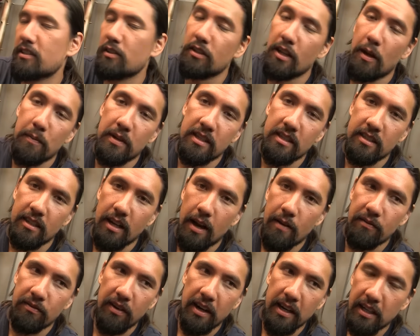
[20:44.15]
So that means
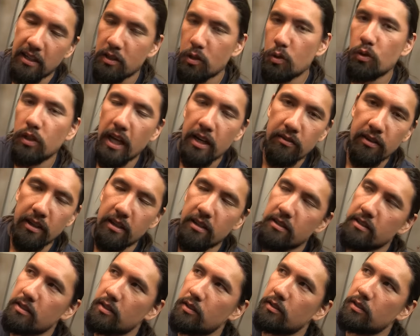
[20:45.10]
I'm fighting two Land
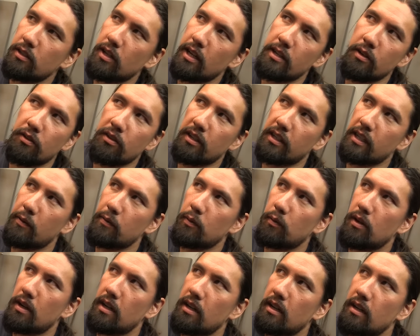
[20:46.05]
Raiders. So no, I don't think I
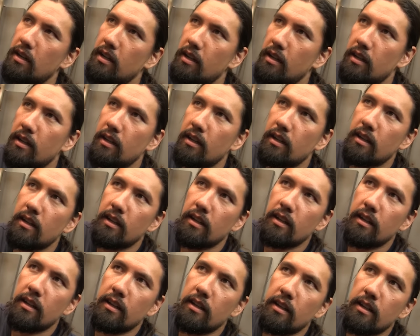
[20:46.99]
would
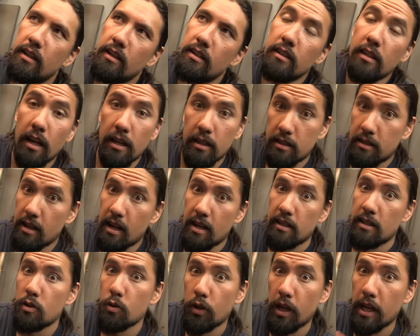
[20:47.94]
want. Not
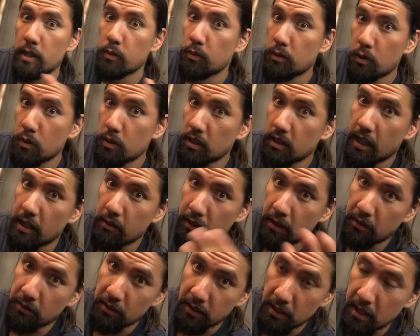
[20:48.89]
saying that you guys would choose a Land
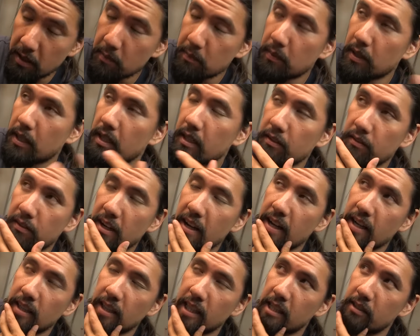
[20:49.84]
Raider for him, but if I
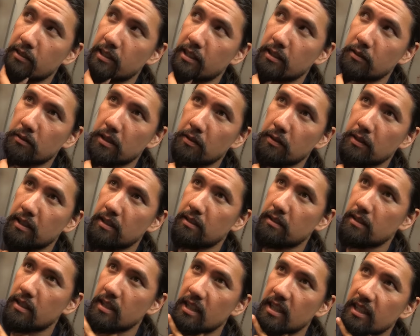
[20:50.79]
had a Land Raider, what would
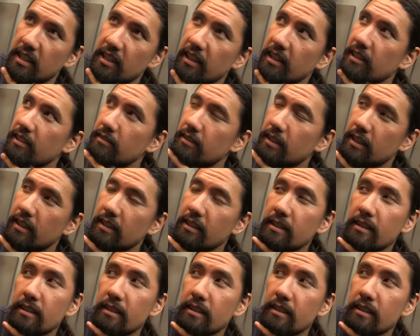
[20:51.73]
he get, right?